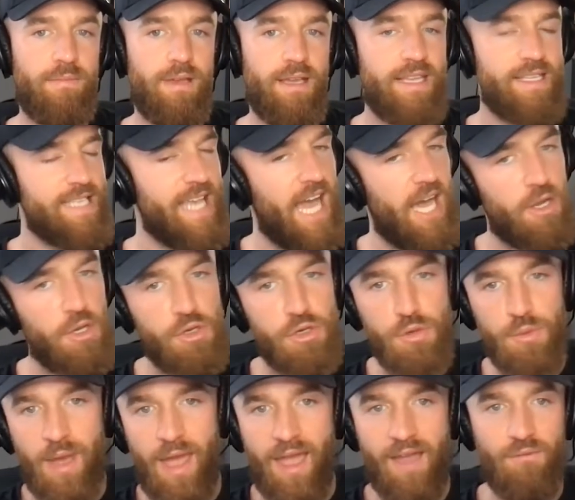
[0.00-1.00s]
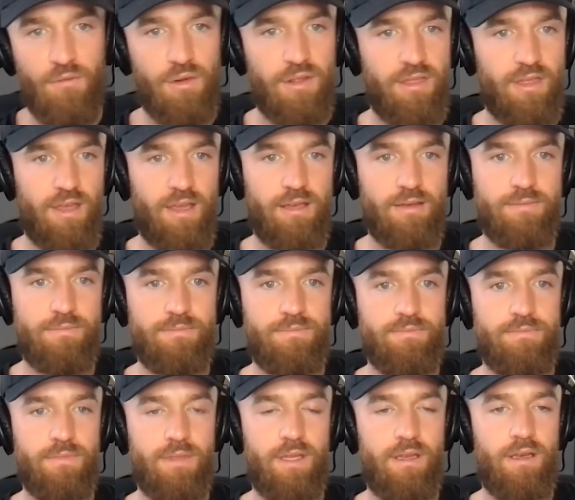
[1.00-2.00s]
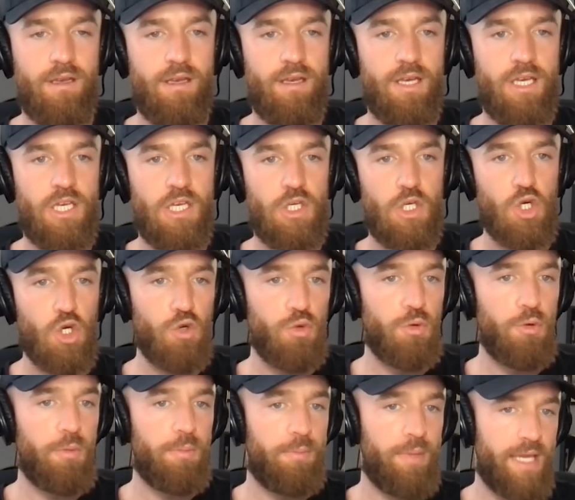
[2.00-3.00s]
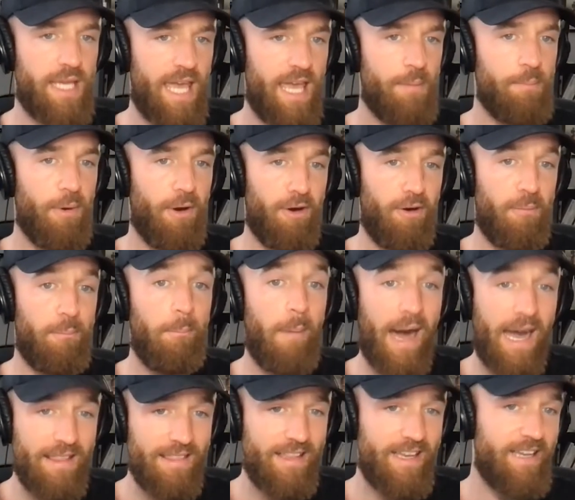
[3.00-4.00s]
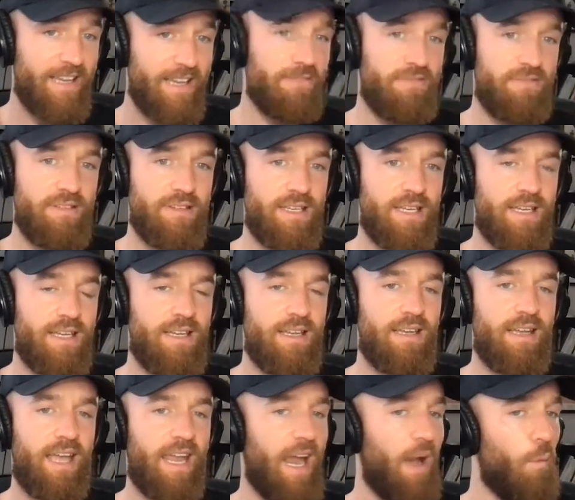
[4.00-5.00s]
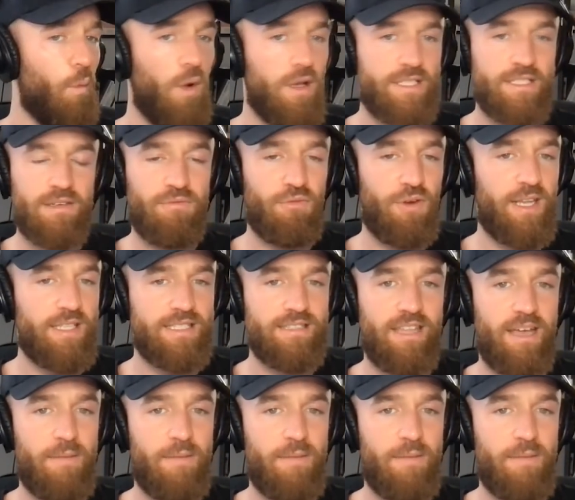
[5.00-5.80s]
is how you do everything. Uber became part of my life and I wasn't afraid to